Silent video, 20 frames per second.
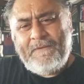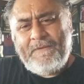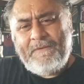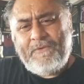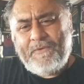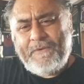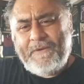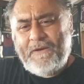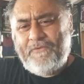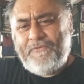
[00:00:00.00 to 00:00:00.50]

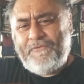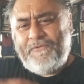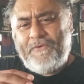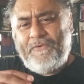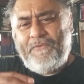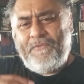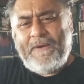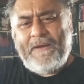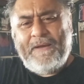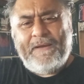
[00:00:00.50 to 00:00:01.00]
They'll get a
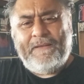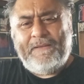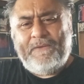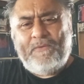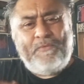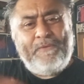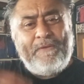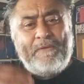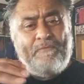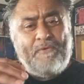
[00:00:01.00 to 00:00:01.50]
certain rank and they
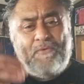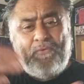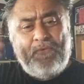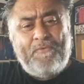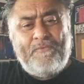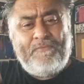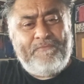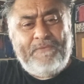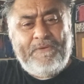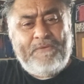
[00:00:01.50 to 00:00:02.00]
will never
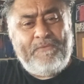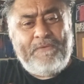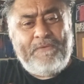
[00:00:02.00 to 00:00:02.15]
go, they'll